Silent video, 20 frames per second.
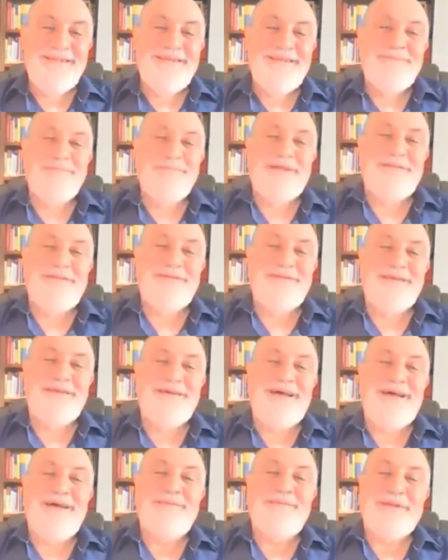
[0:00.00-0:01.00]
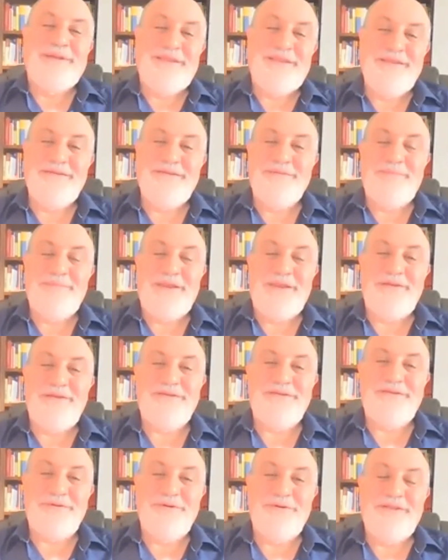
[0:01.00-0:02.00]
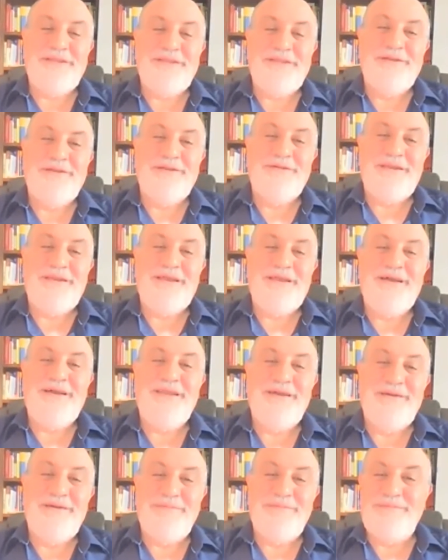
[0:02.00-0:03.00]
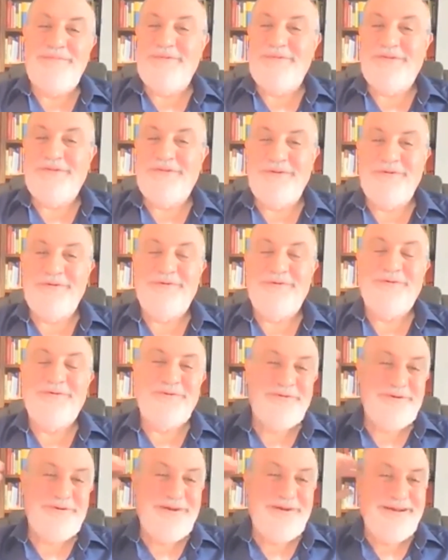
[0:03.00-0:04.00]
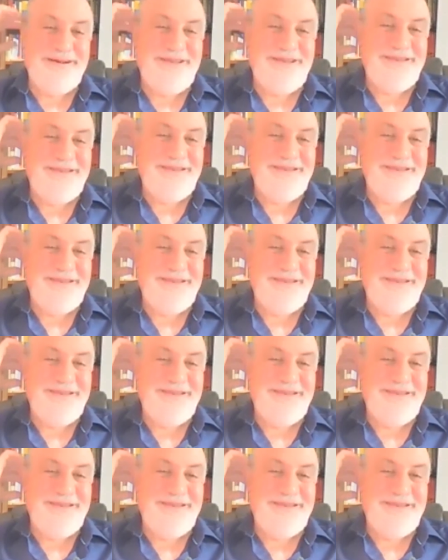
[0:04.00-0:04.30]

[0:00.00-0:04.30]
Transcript: but uh, but he's a better storyteller than I am, so I